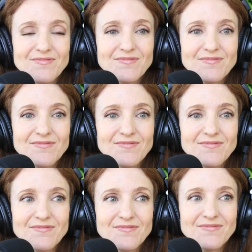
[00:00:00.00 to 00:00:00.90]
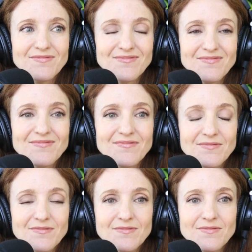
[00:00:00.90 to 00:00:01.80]

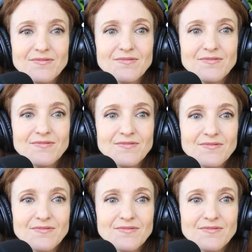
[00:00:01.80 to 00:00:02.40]
The person shown says nothing.